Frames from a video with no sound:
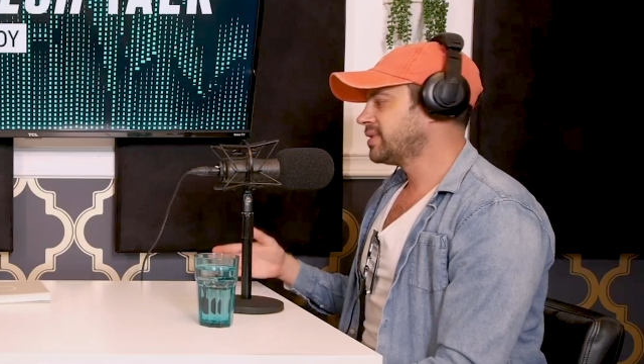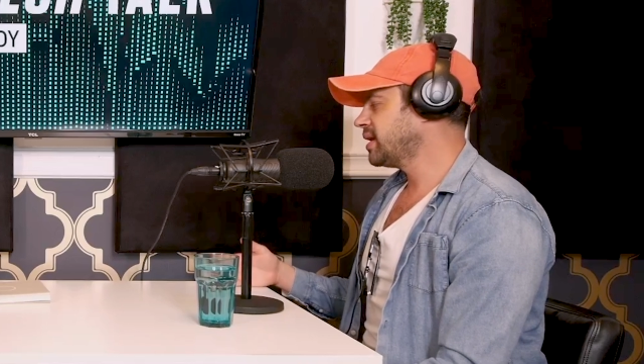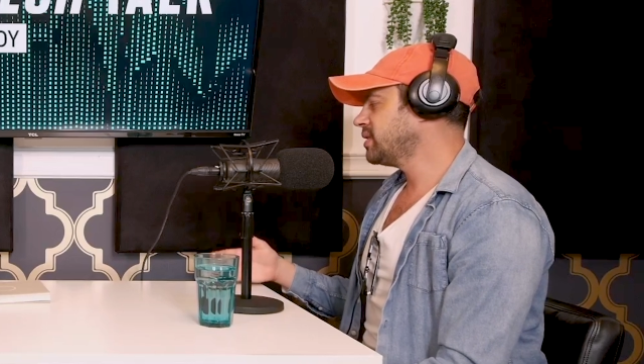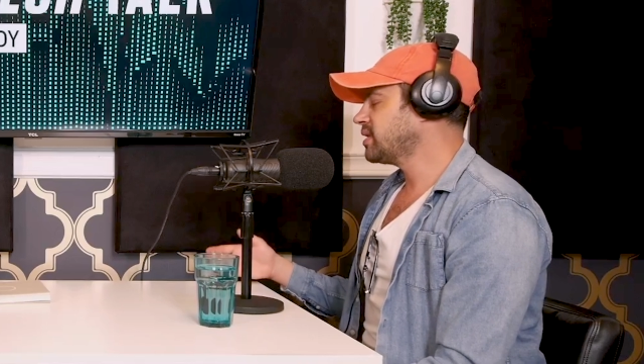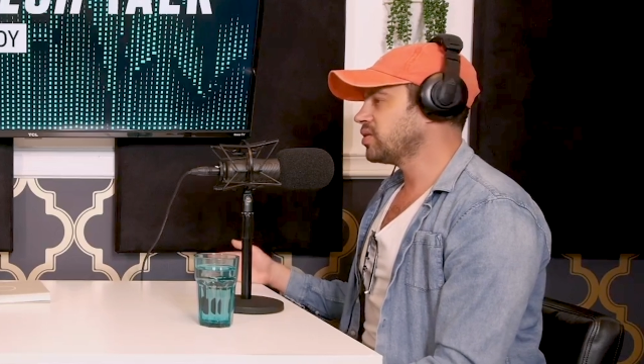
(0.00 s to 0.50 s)

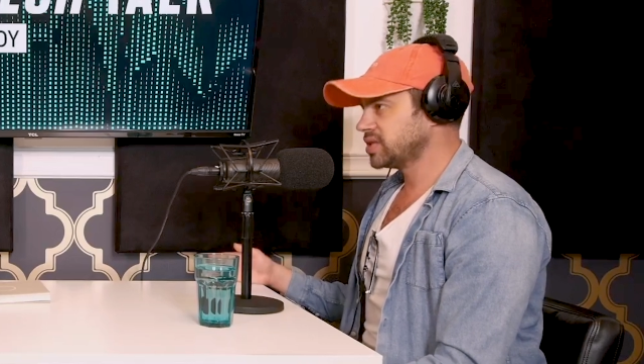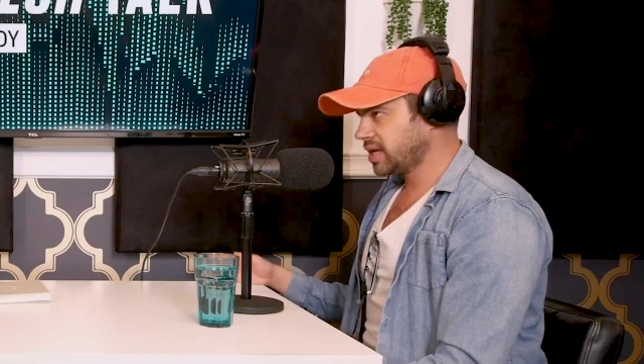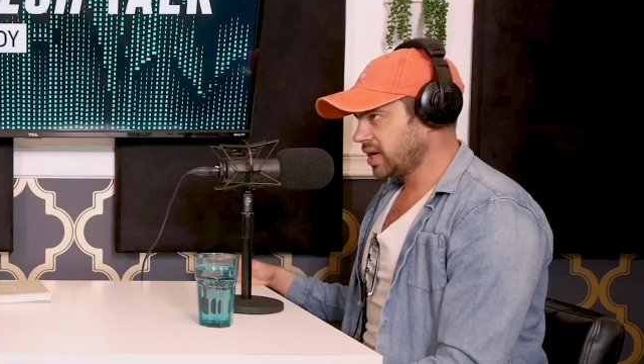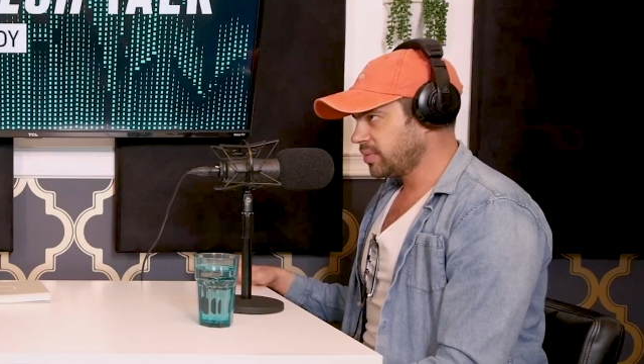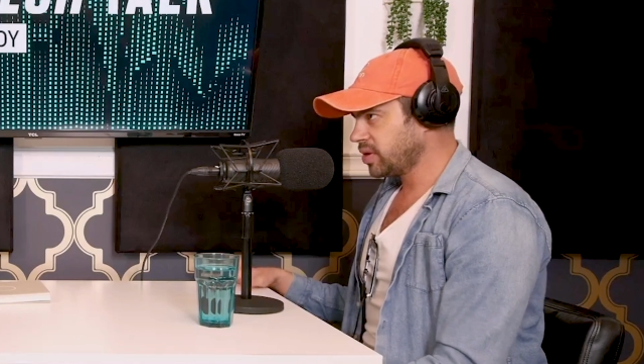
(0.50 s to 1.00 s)

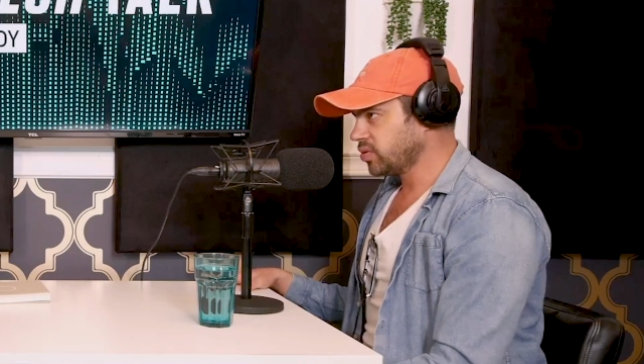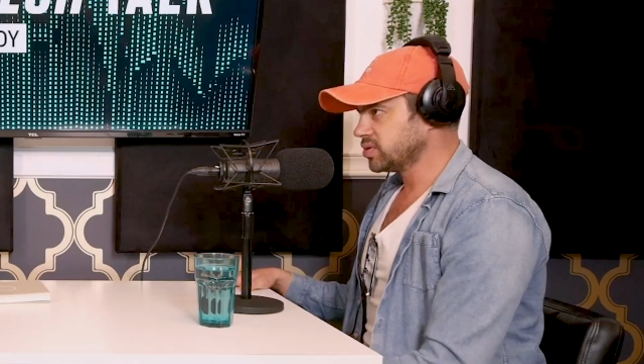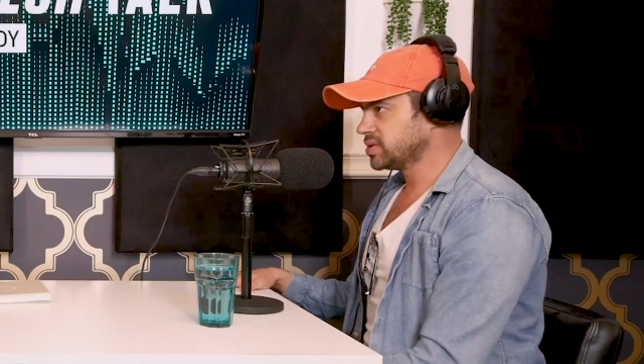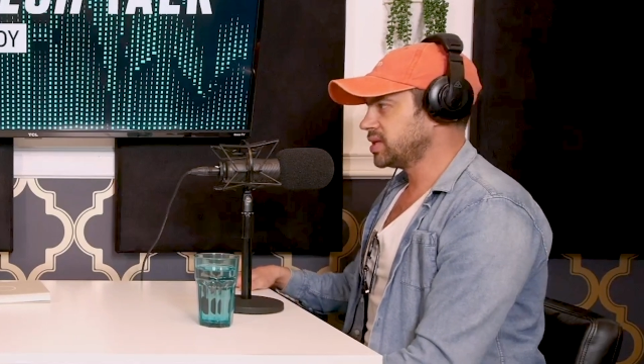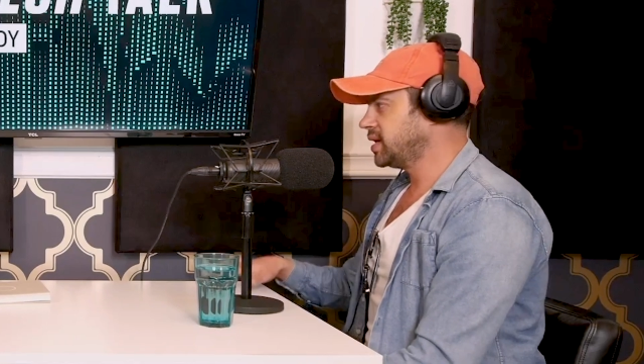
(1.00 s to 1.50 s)
10,000
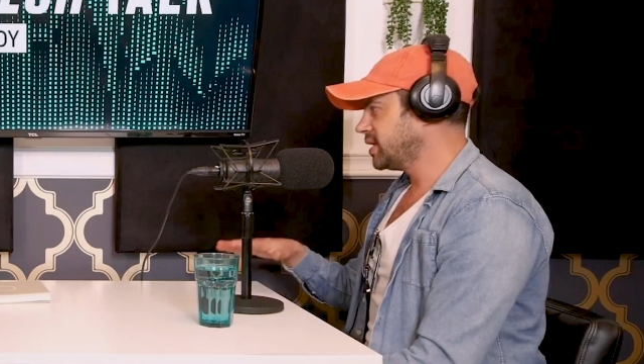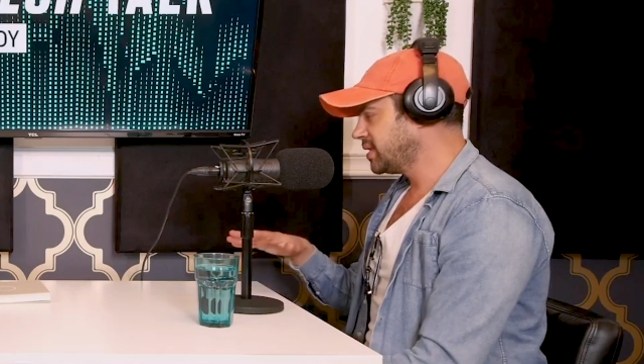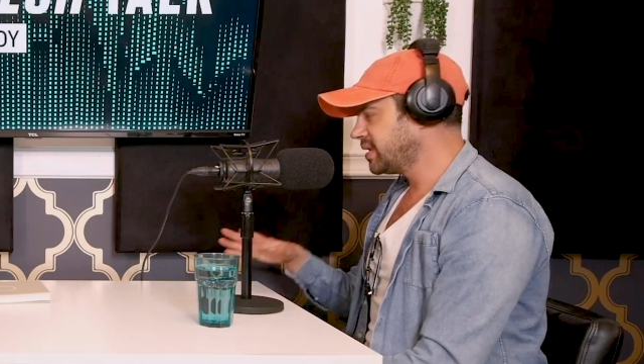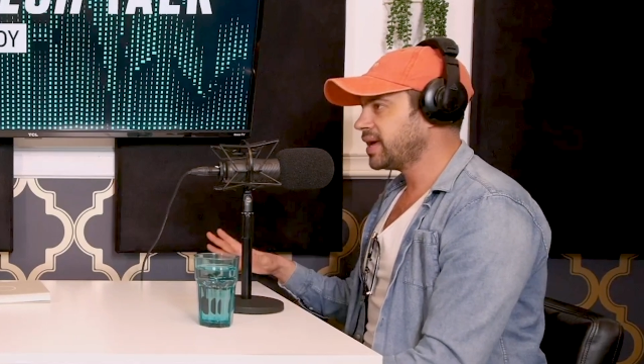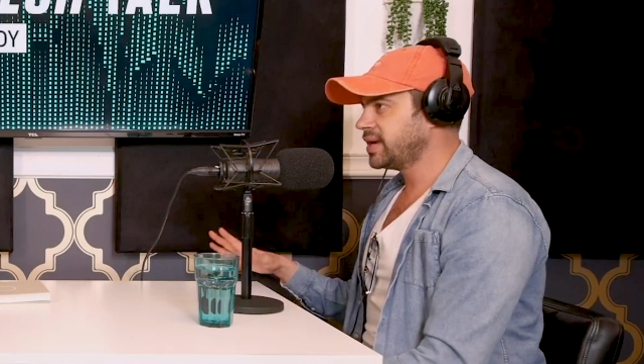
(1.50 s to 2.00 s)
neighborhoods
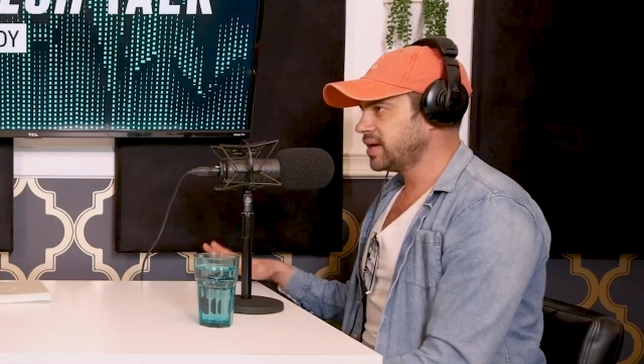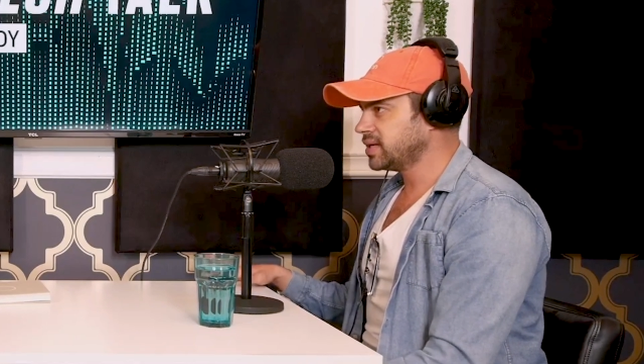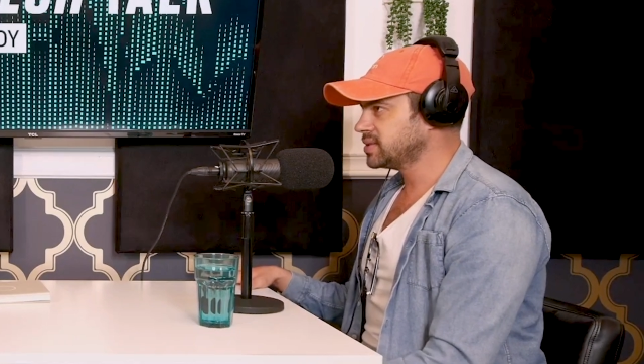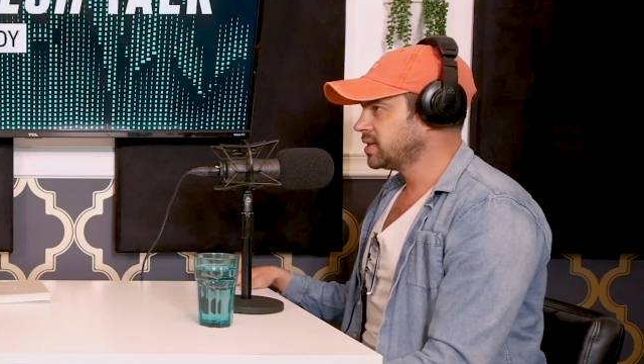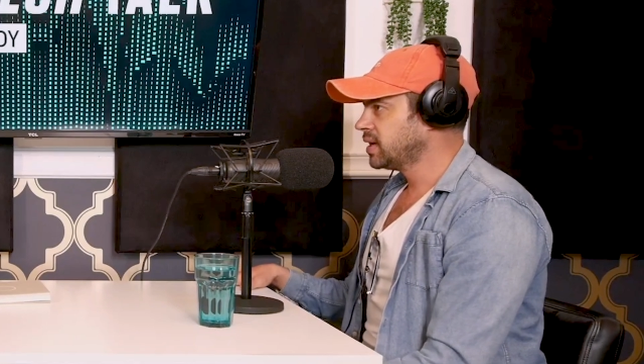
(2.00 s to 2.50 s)
in 10
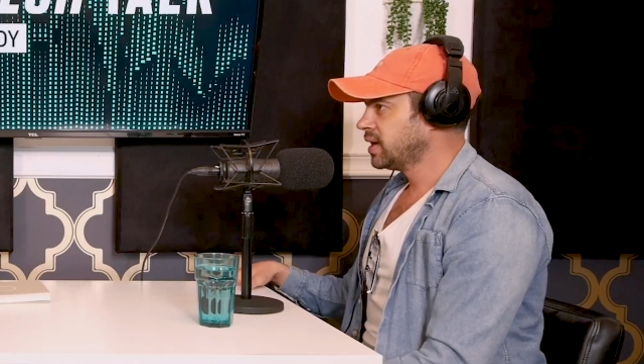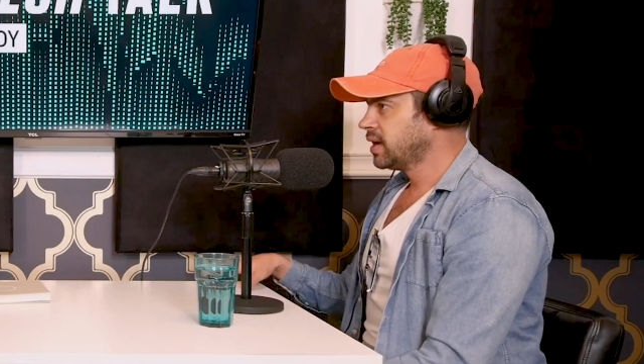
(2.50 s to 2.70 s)
years,